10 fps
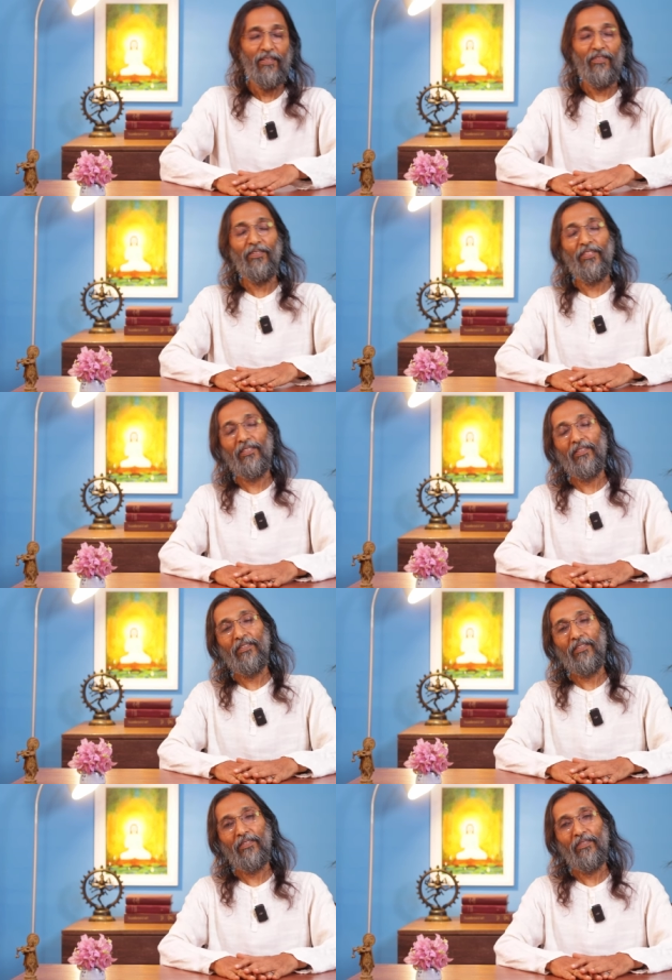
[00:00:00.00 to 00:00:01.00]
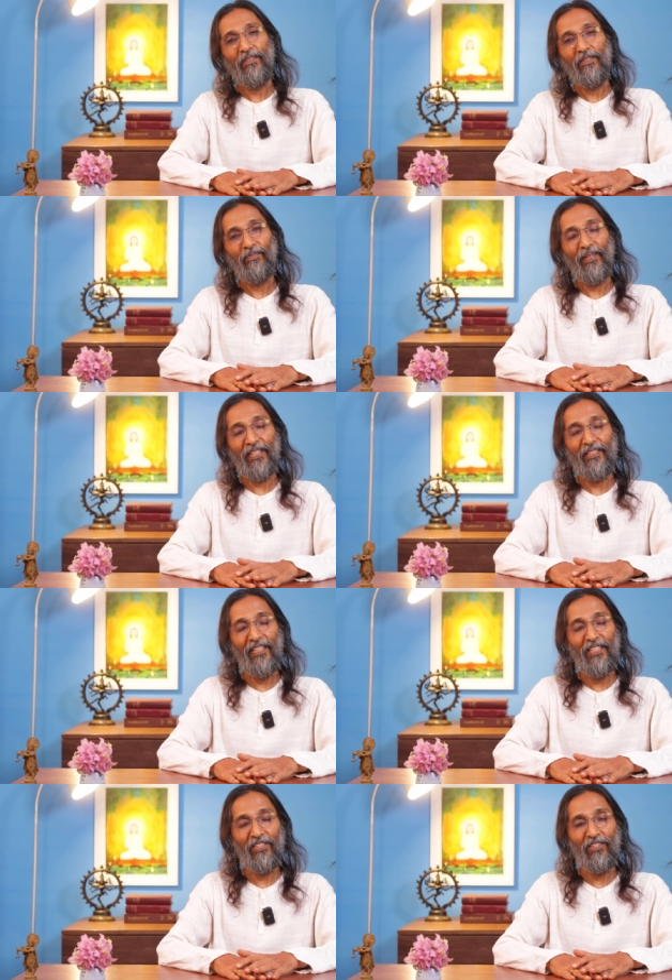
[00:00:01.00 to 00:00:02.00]
So this is
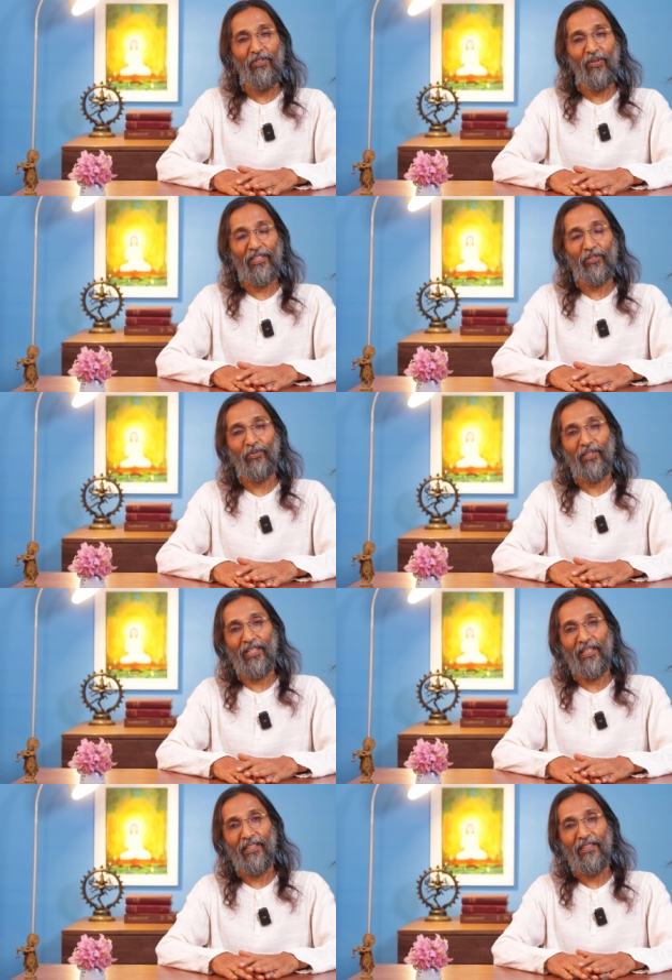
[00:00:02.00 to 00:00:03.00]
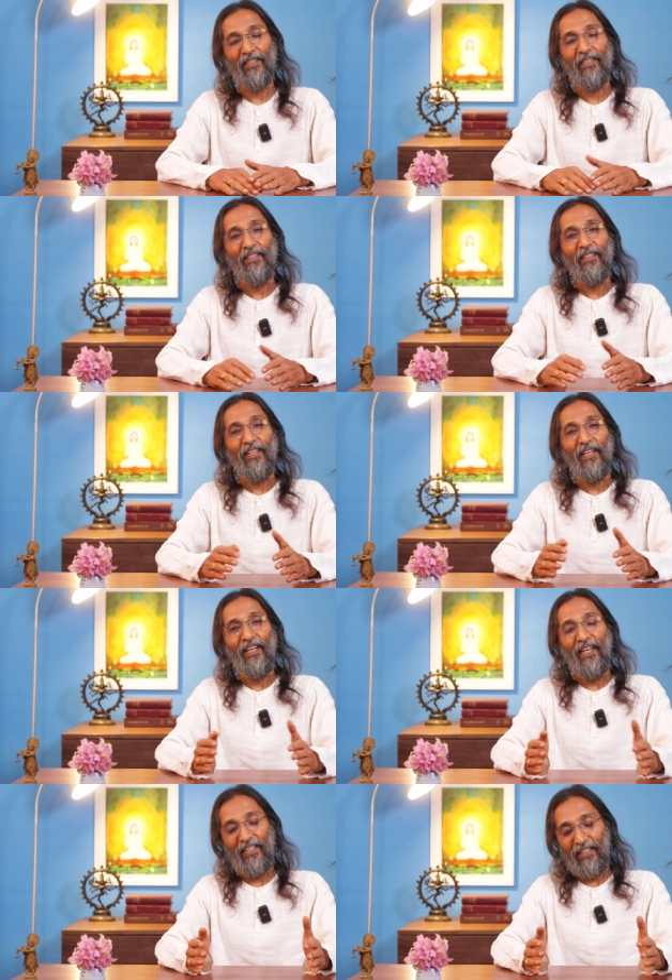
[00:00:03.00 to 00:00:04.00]
Patanjali's Yoga Sutra,
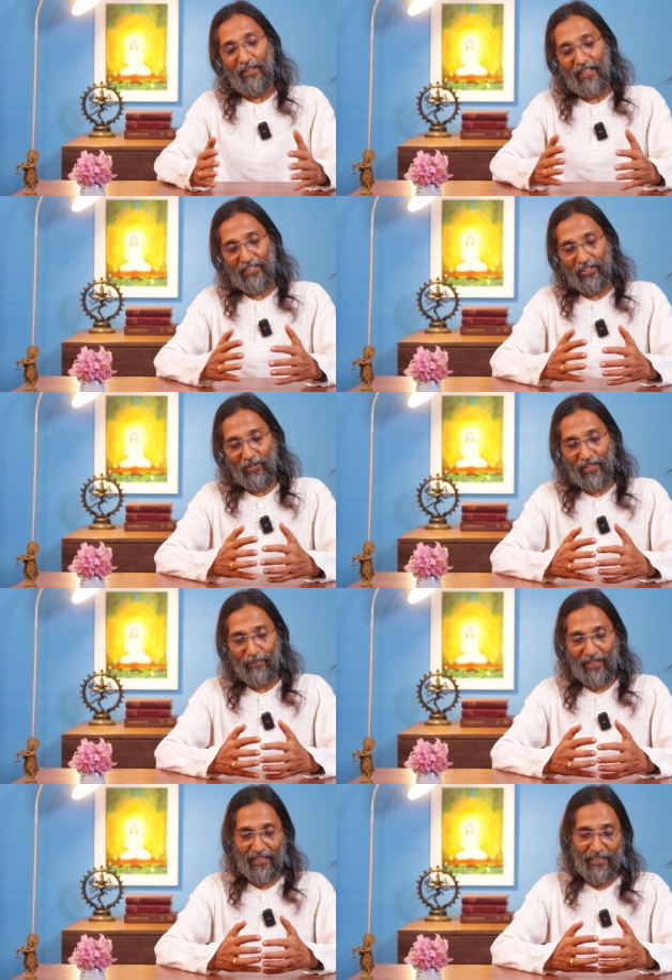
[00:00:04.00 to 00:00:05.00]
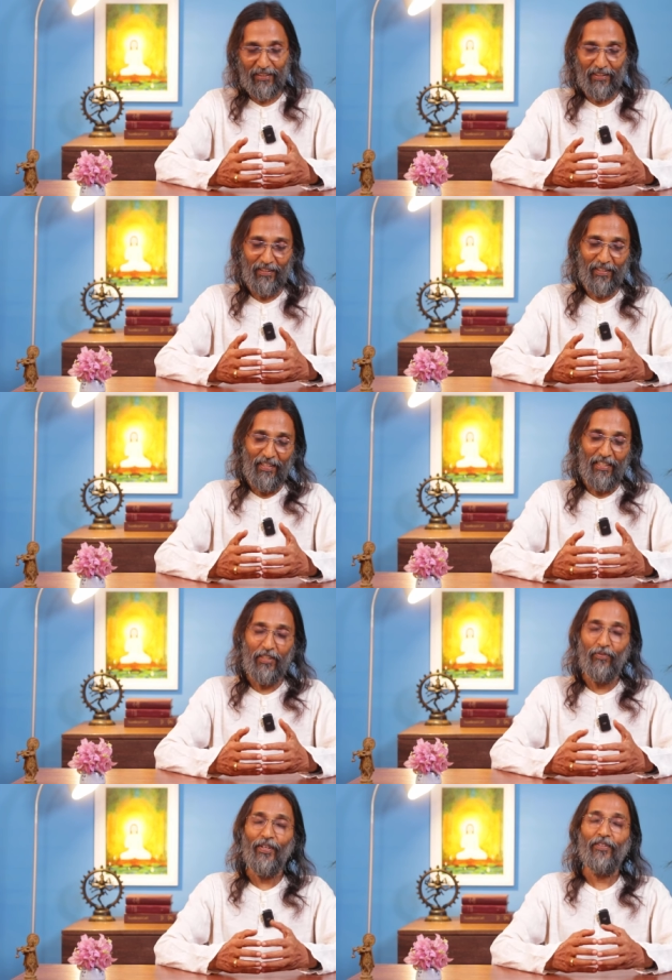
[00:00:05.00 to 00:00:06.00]
and the Raja Yoga method
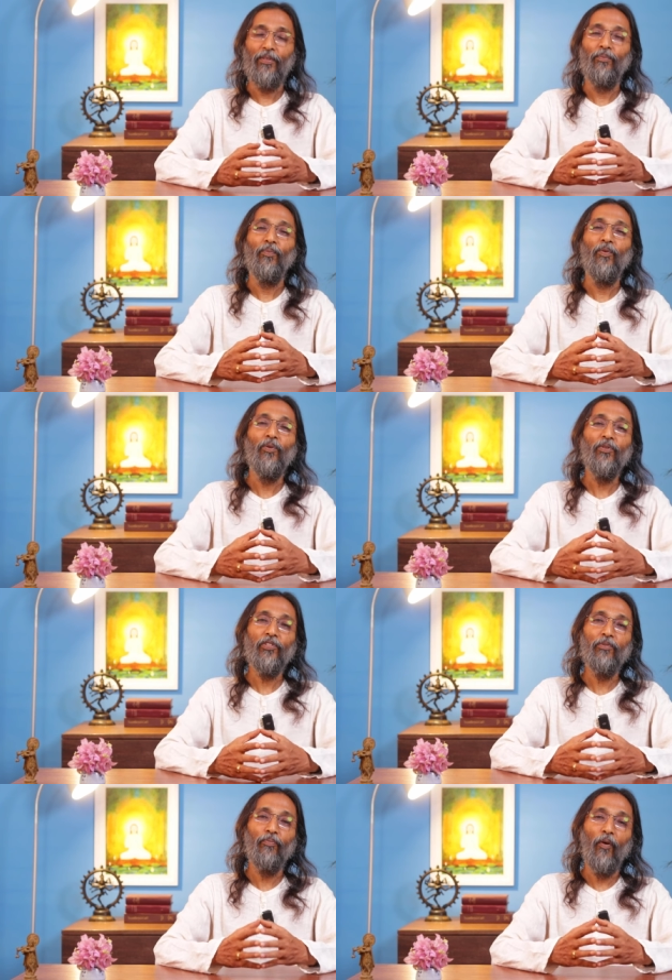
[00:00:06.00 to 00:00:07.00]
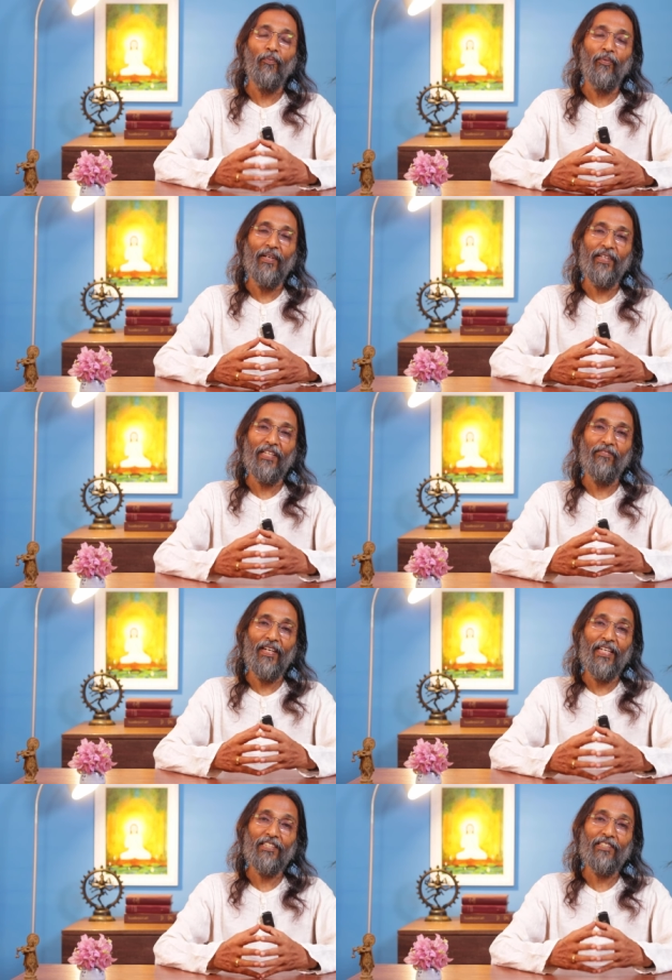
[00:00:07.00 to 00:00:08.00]
is one of the most popular and
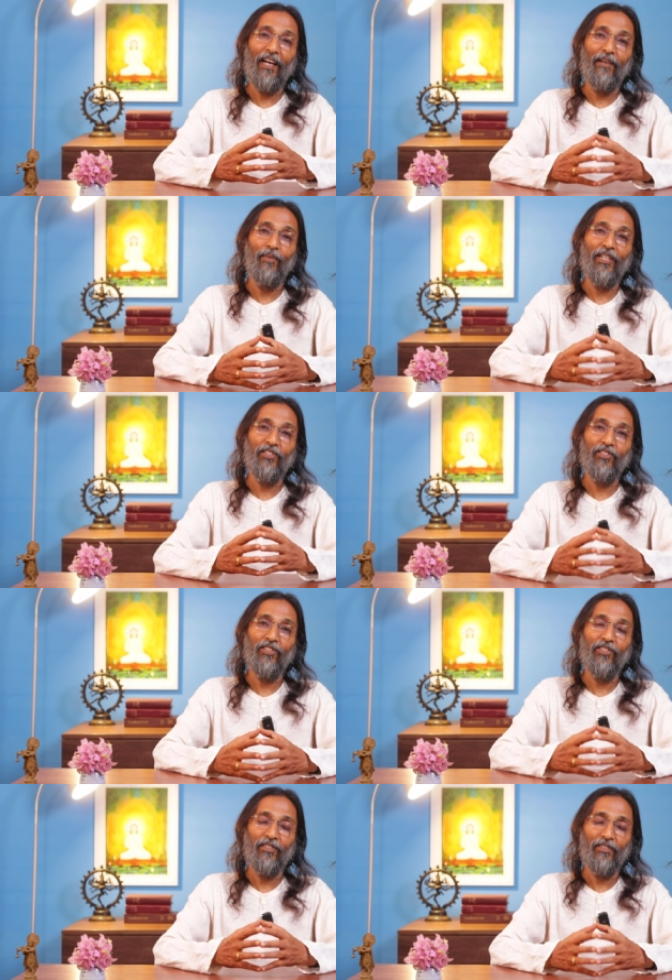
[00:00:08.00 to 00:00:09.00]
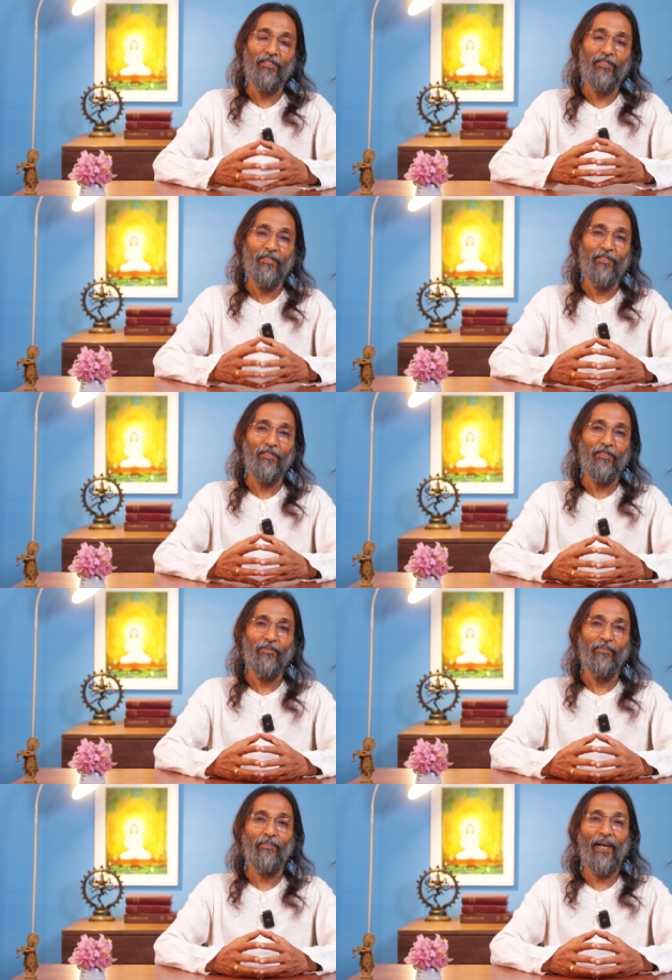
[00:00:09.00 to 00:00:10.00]
well-established
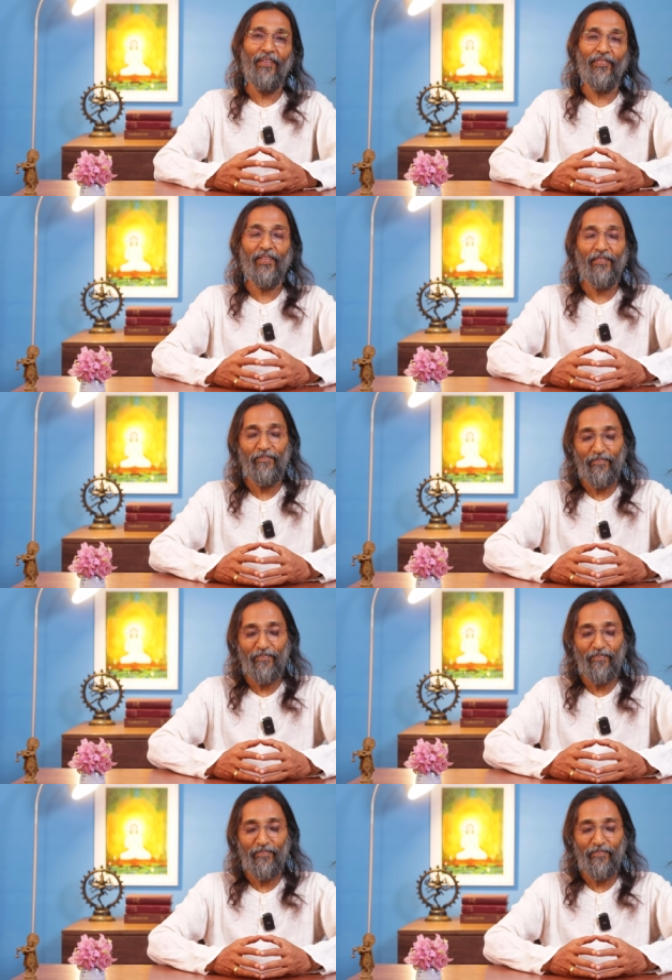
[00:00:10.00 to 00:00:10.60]
path.